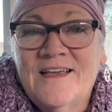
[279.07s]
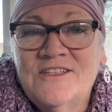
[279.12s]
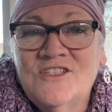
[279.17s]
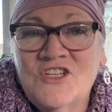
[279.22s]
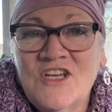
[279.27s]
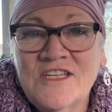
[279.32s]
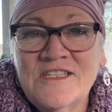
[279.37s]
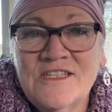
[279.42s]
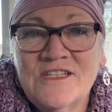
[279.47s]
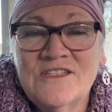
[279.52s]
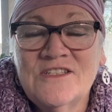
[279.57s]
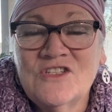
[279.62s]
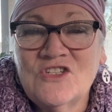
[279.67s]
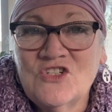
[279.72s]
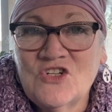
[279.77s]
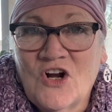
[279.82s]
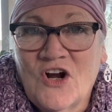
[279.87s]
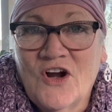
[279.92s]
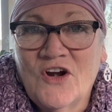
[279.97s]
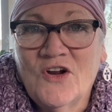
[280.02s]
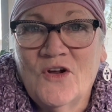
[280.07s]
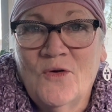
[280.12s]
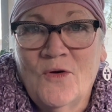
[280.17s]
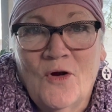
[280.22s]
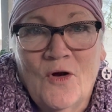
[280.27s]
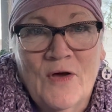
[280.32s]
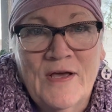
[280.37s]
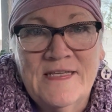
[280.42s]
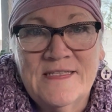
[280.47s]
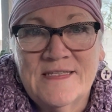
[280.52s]
just start
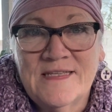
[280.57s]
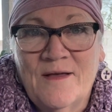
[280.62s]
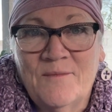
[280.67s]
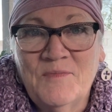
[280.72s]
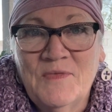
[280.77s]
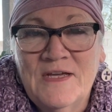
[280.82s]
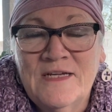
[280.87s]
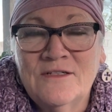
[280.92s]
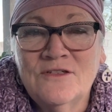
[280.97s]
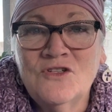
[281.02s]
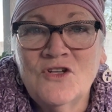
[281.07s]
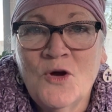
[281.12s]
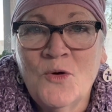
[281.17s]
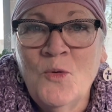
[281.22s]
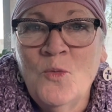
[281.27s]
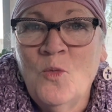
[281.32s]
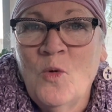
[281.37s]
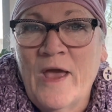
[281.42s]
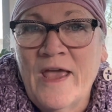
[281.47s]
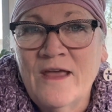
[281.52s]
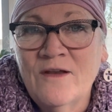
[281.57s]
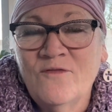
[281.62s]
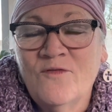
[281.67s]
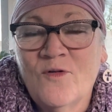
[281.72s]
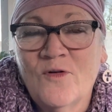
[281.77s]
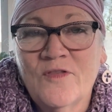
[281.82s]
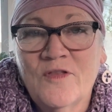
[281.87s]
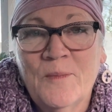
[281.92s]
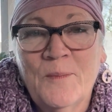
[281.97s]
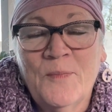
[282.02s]
growing something. Don't wait
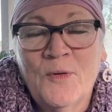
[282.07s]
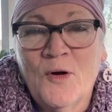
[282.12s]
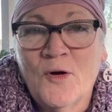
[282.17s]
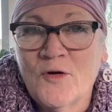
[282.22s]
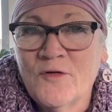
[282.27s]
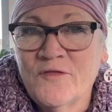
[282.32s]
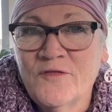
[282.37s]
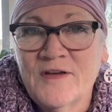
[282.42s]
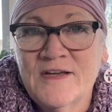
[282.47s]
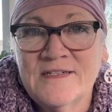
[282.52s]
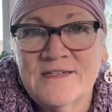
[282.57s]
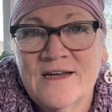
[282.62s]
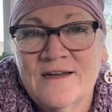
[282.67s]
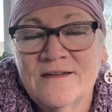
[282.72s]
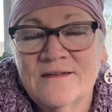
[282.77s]
for the perfect,